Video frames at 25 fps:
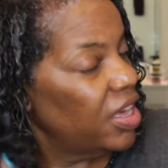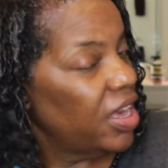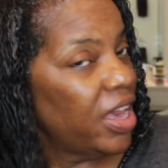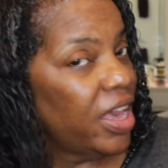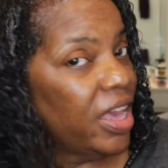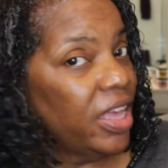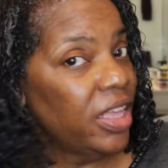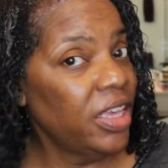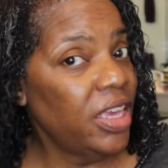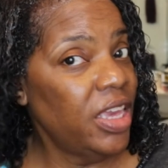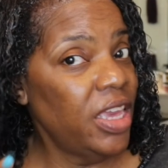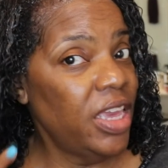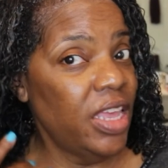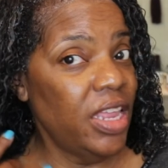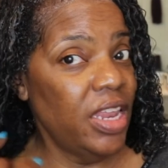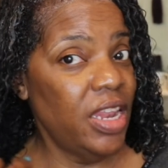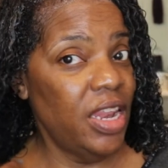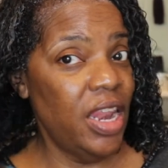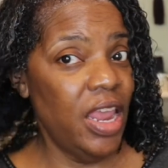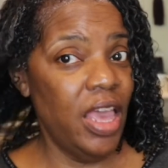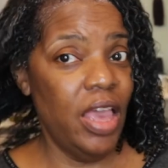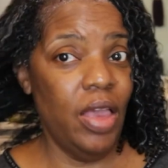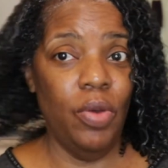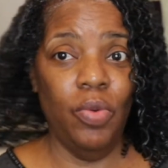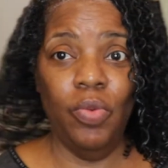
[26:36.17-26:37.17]
I
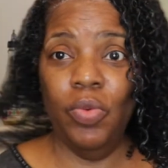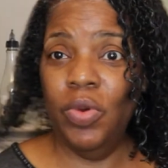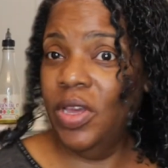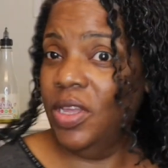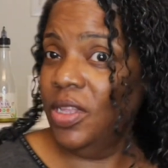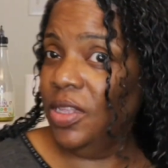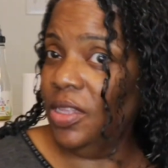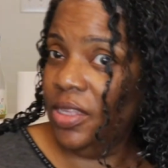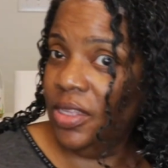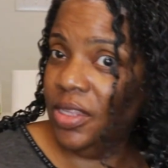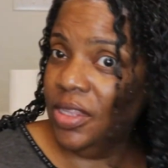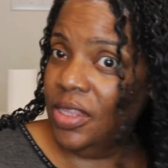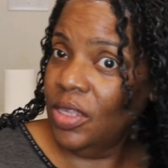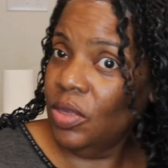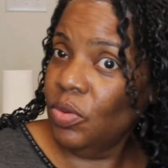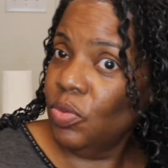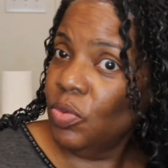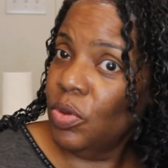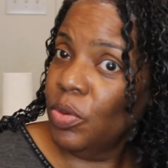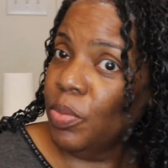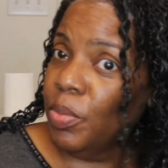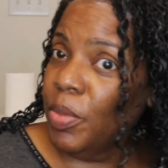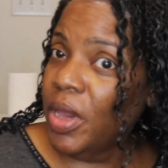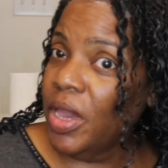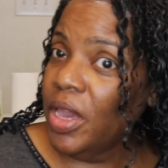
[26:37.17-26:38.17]
cannot wait to see
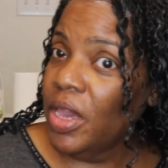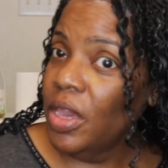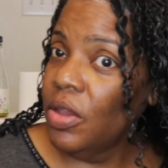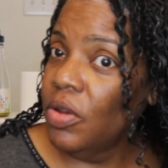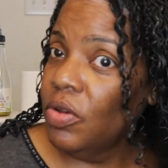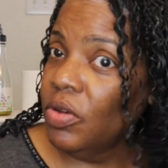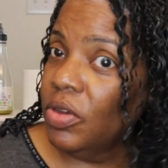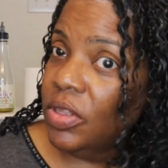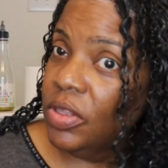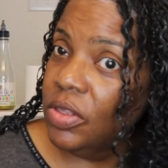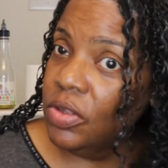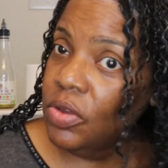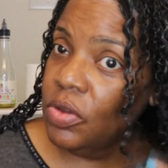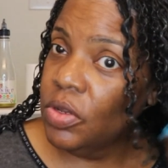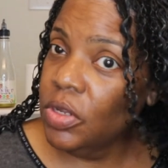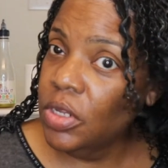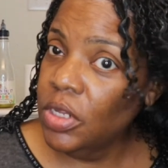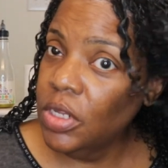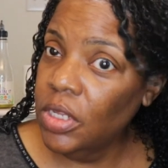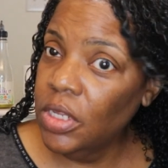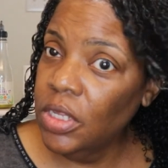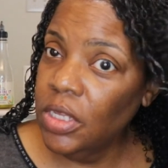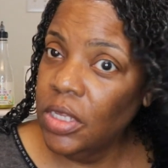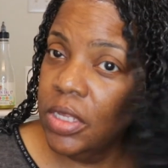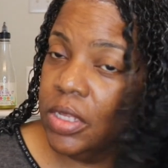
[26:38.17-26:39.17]
what my hair is going
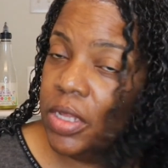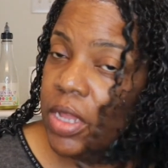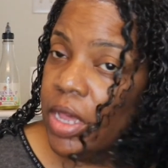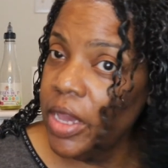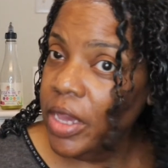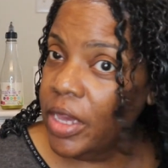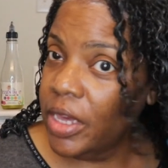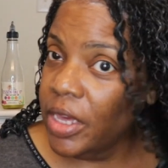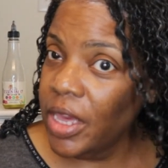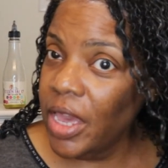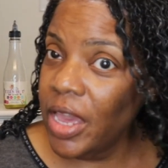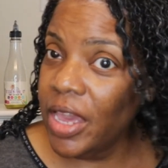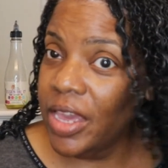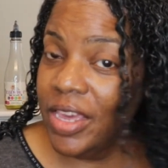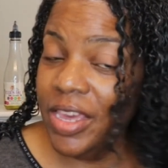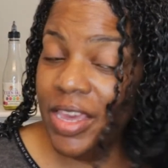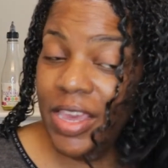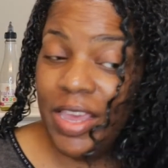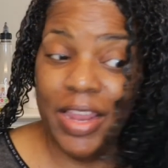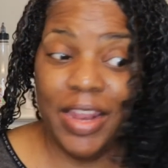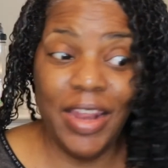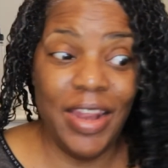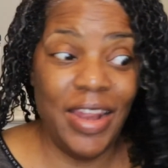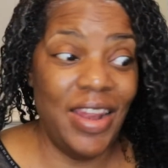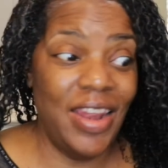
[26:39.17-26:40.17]
to look like. I
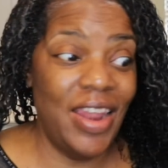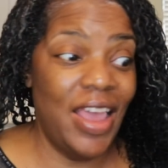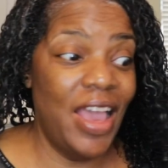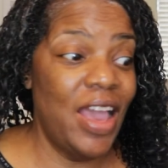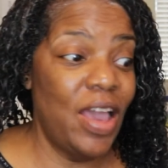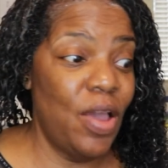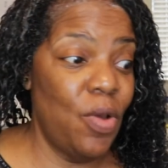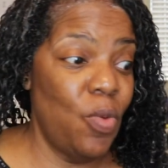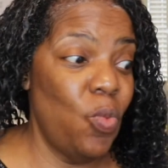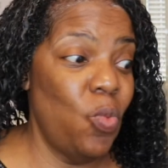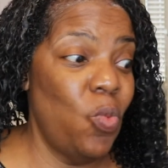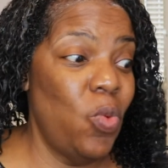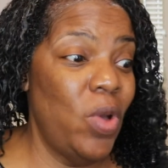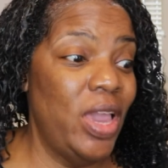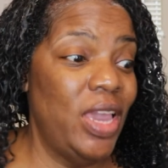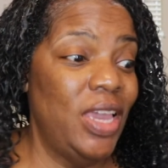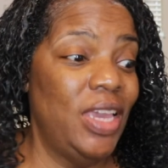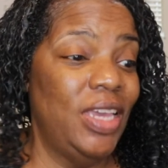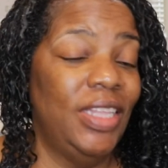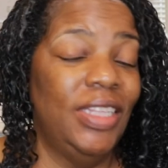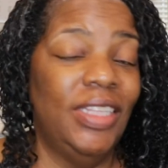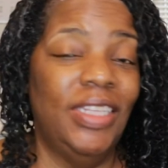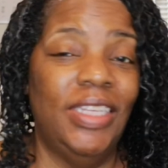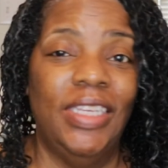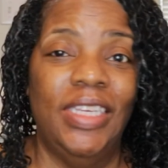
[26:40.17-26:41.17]
cannot
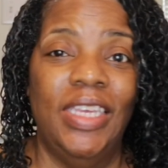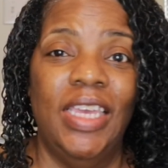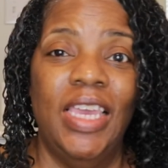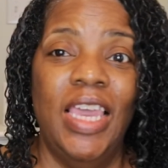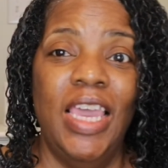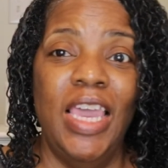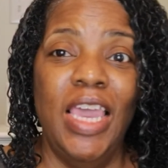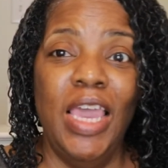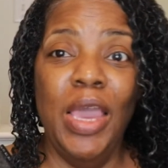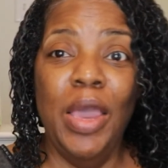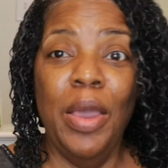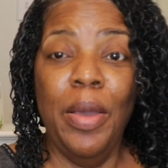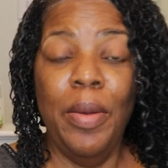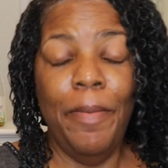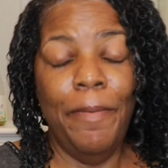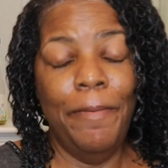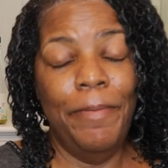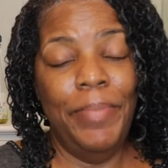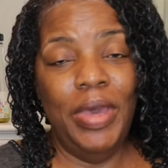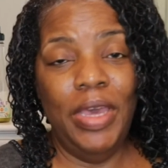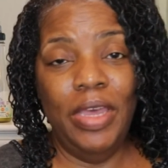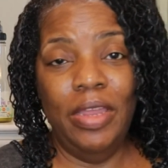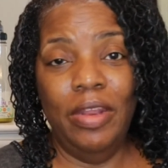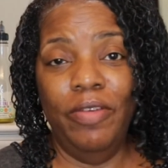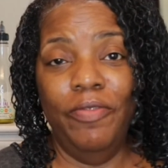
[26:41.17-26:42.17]
wait.
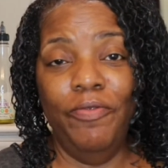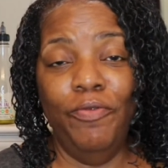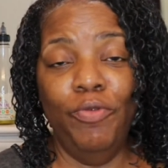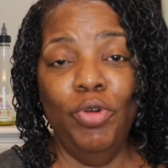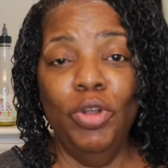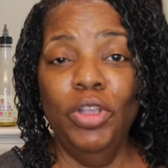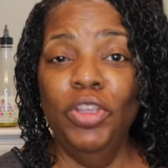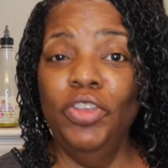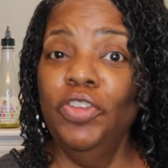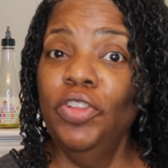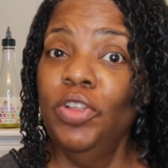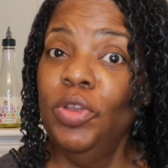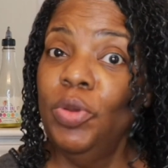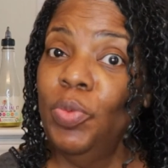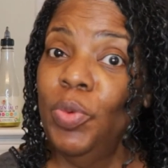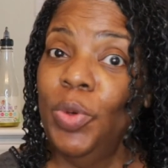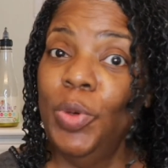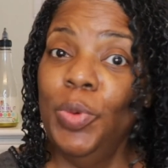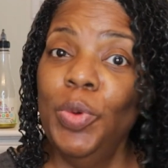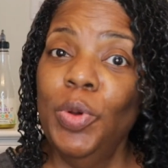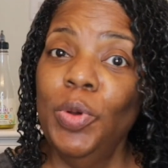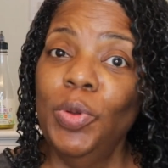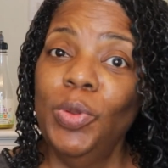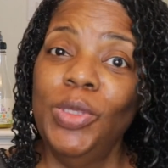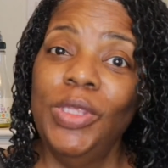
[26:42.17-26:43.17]
But unfortunately, we
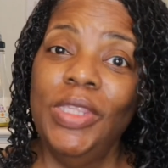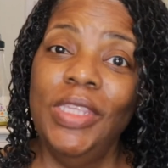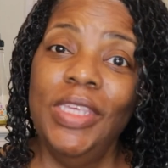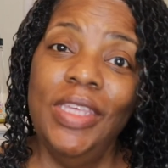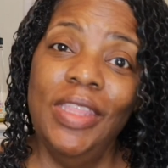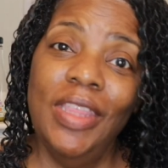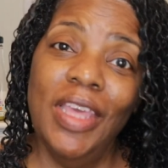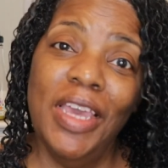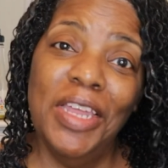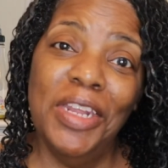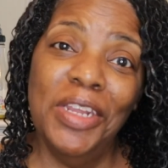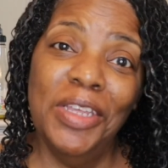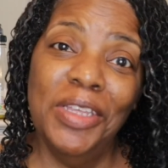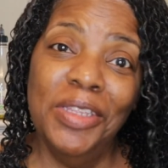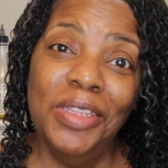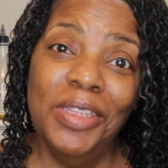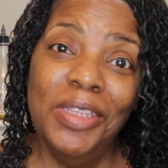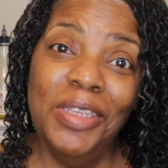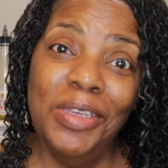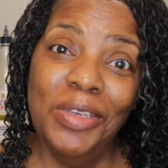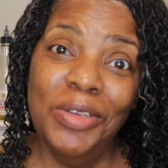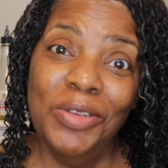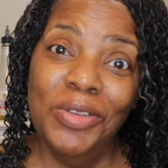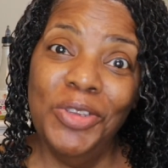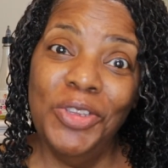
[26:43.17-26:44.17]
won't see that
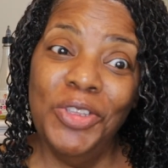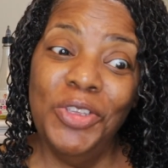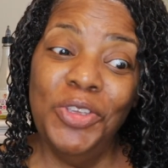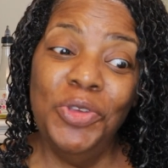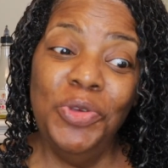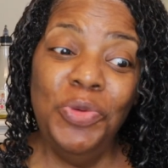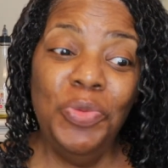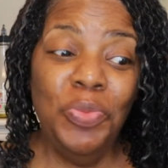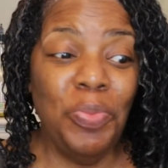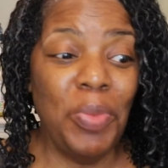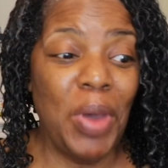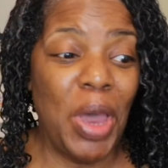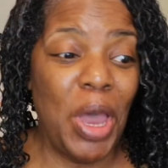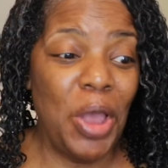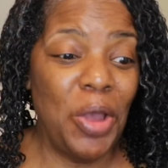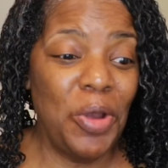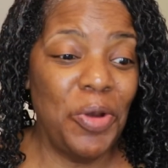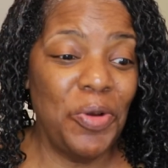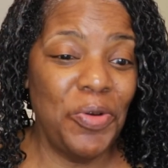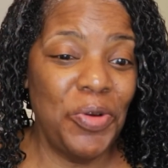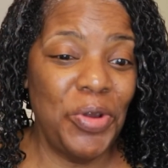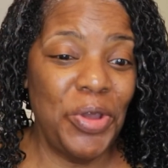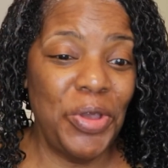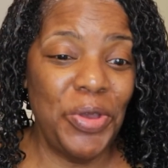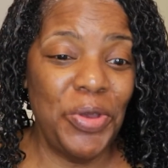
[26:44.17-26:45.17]
until
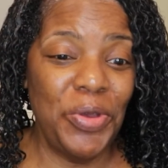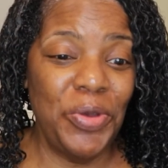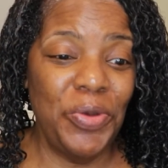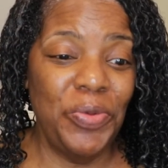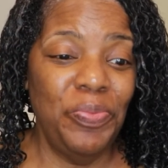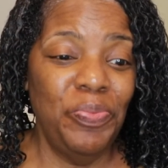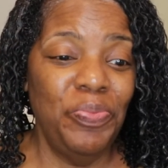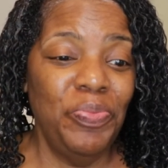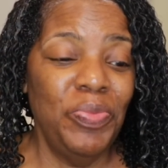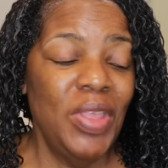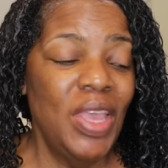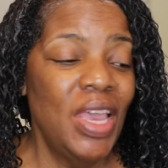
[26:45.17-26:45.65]
tomorrow.